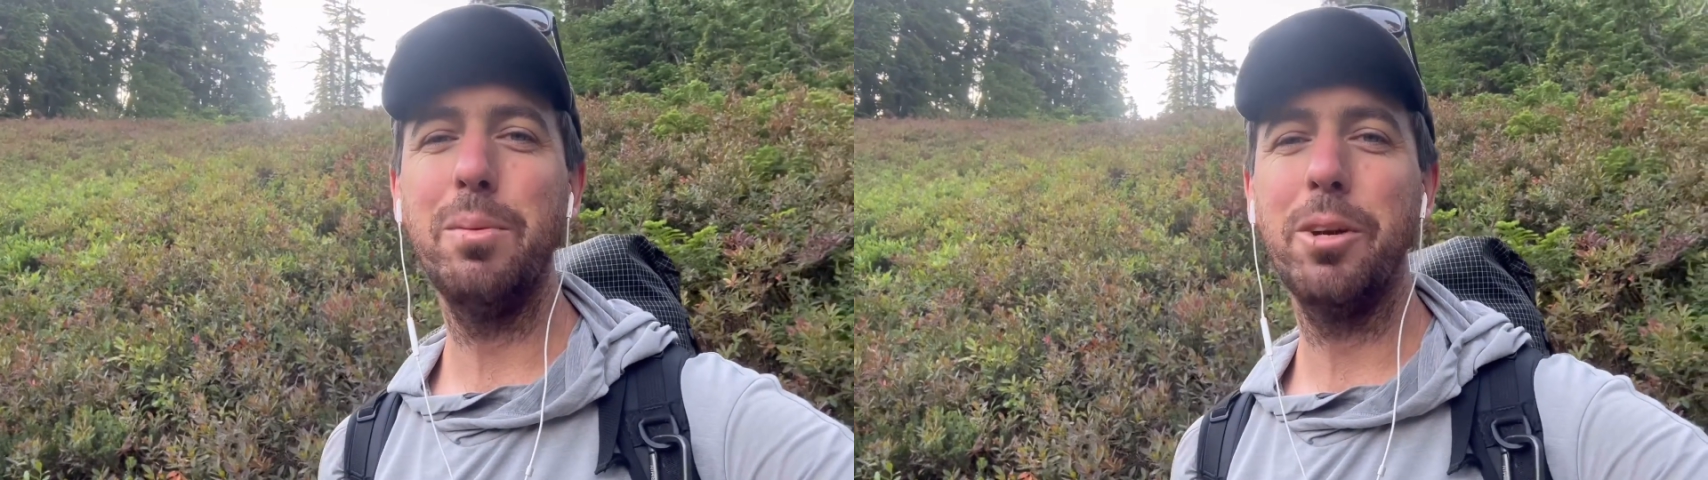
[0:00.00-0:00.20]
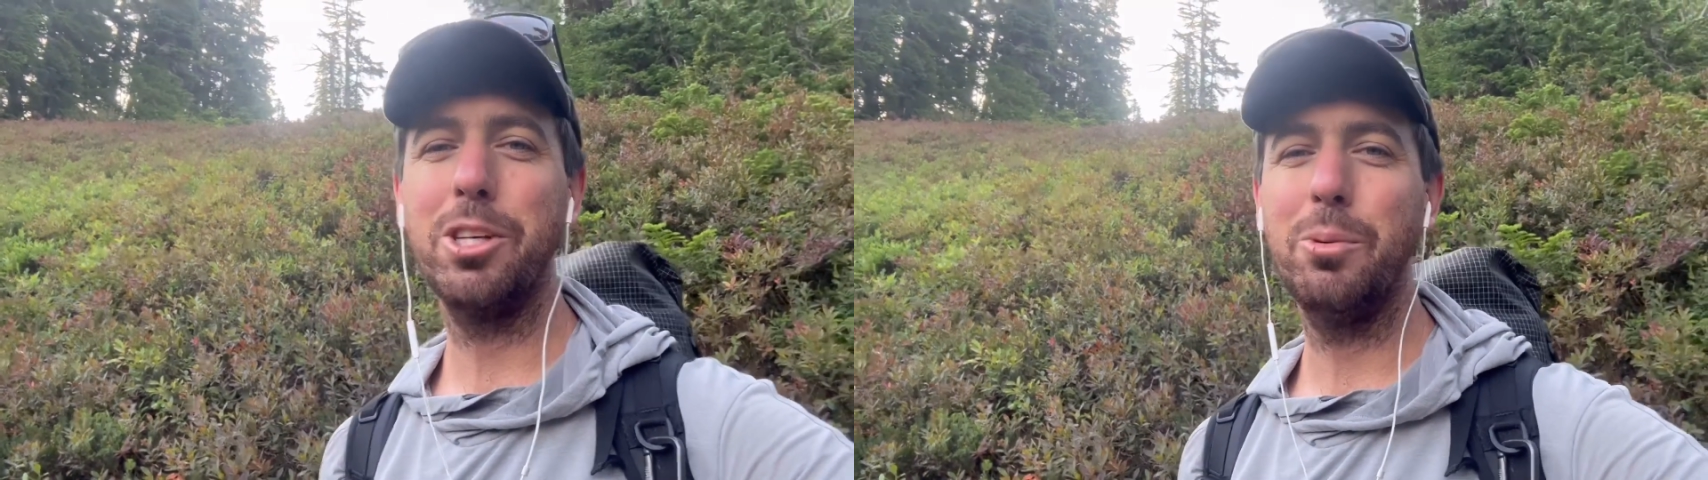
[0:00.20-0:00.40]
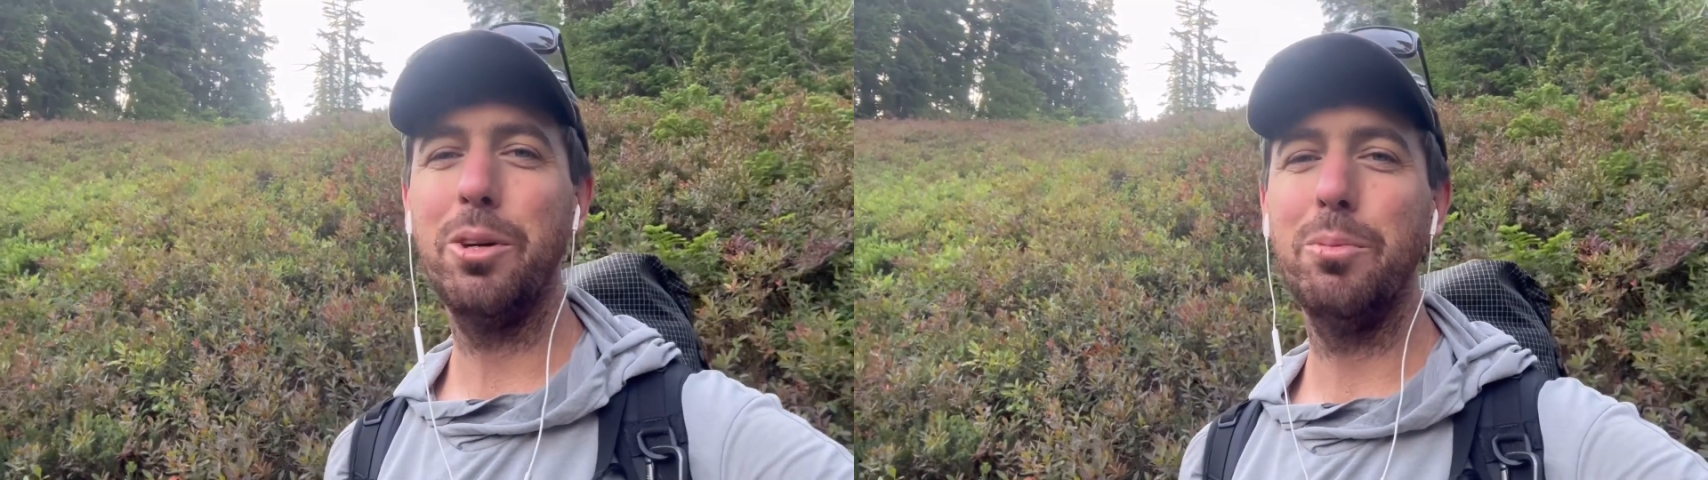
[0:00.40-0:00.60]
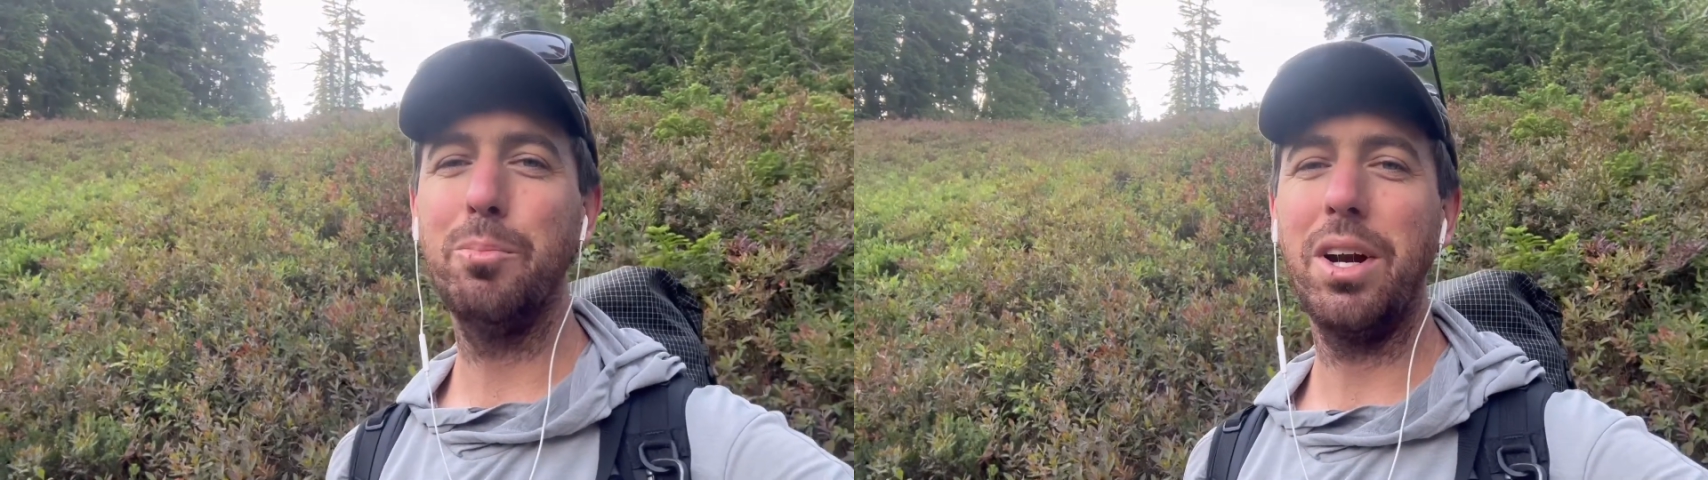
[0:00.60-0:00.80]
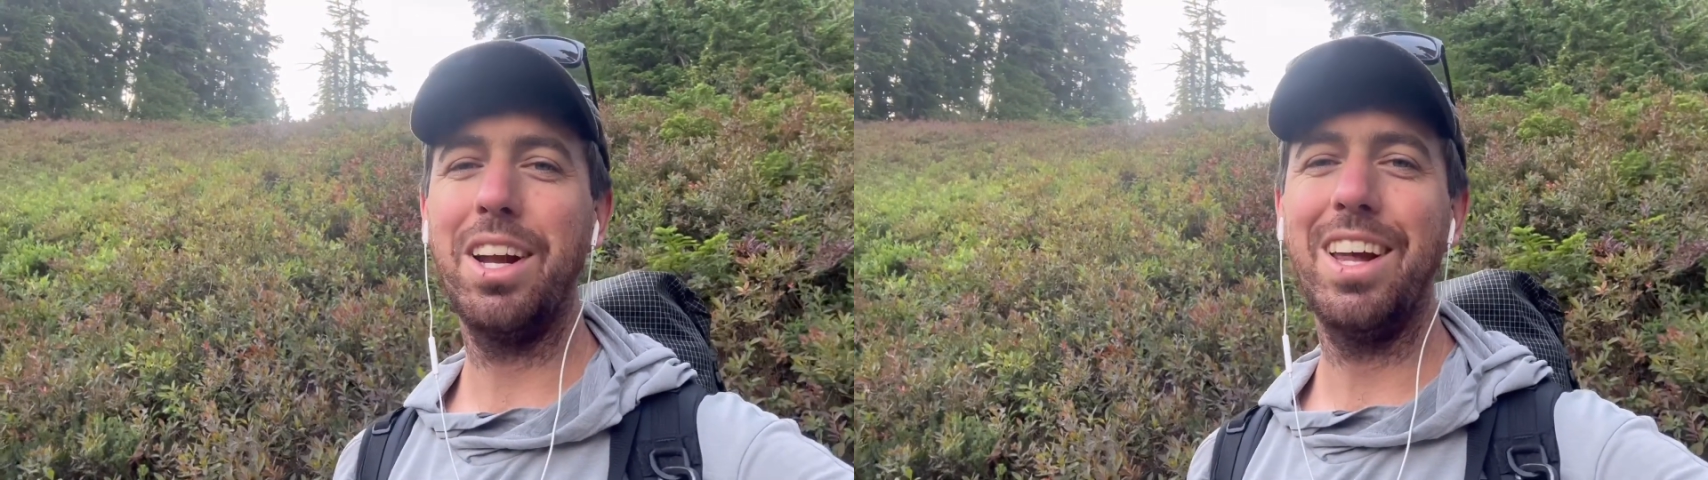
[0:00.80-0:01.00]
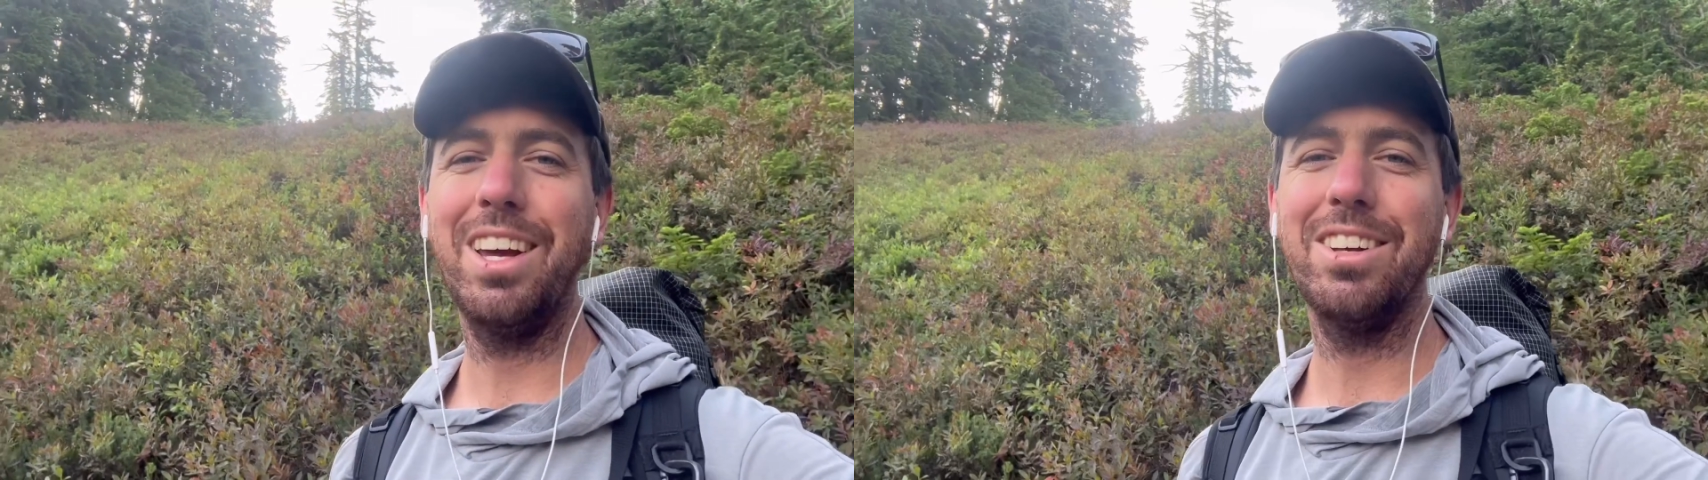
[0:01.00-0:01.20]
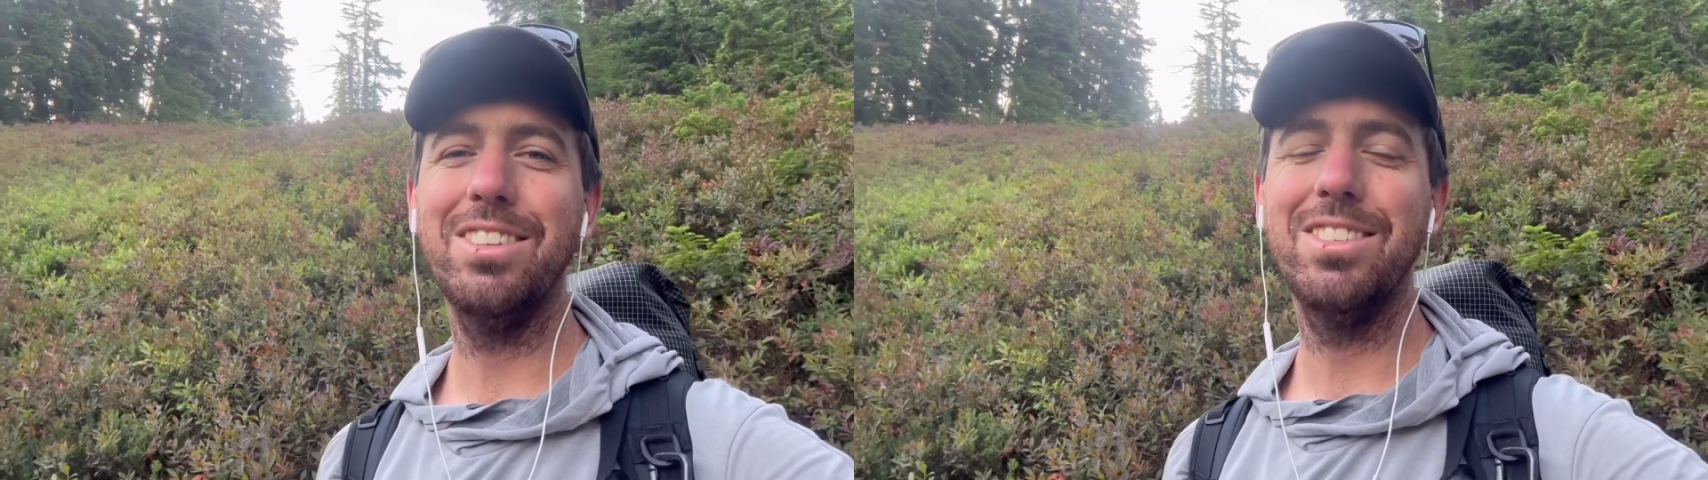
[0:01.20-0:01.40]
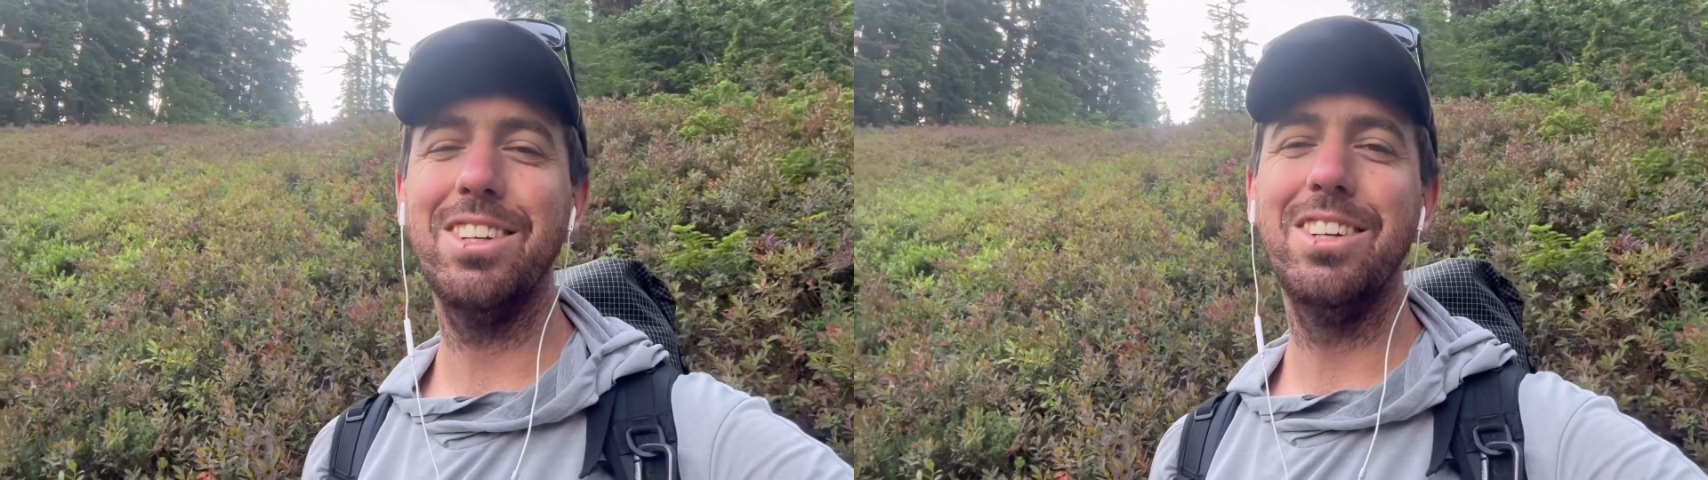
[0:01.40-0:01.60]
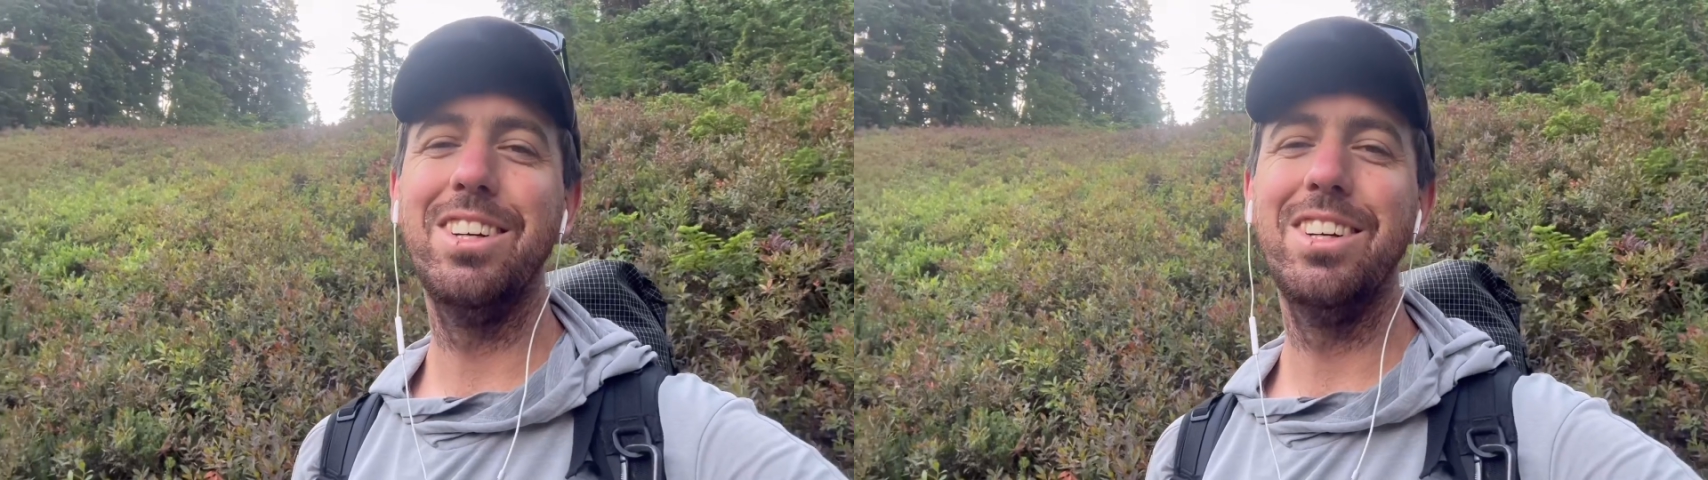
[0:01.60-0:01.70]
make sure we don't break an ankle. So